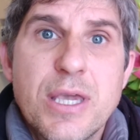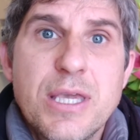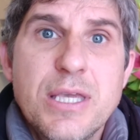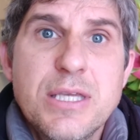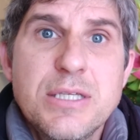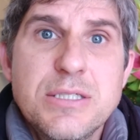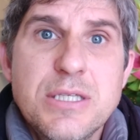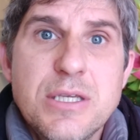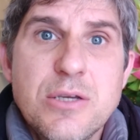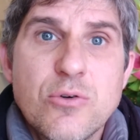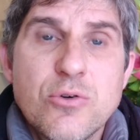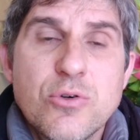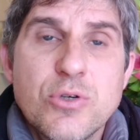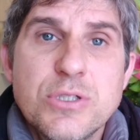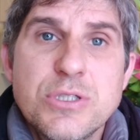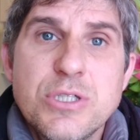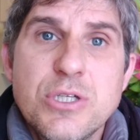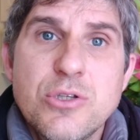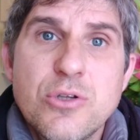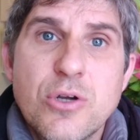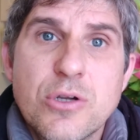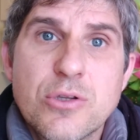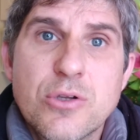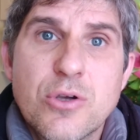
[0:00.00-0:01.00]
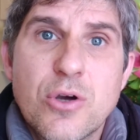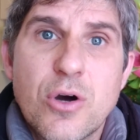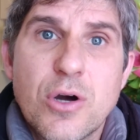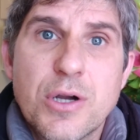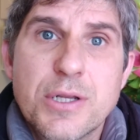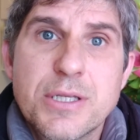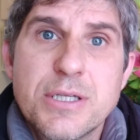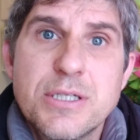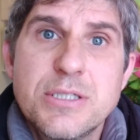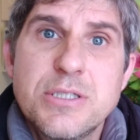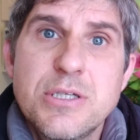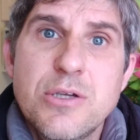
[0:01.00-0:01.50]
Is he or is he not
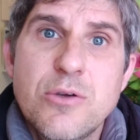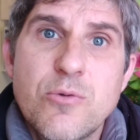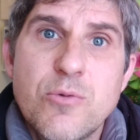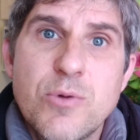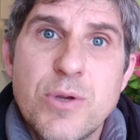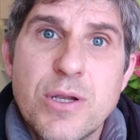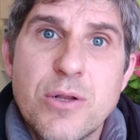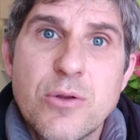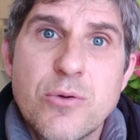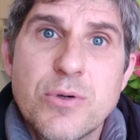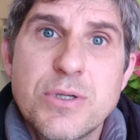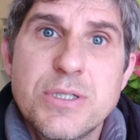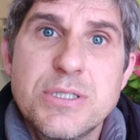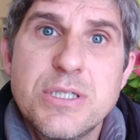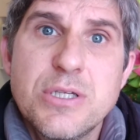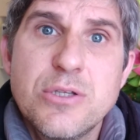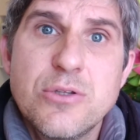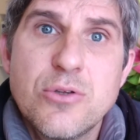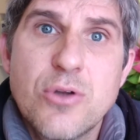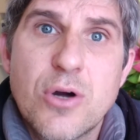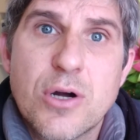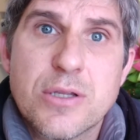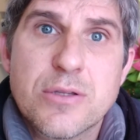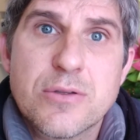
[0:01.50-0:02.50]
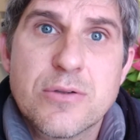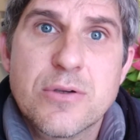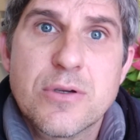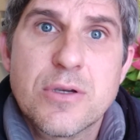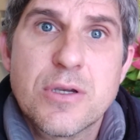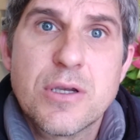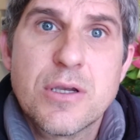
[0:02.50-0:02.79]
God? Is he real or is he not?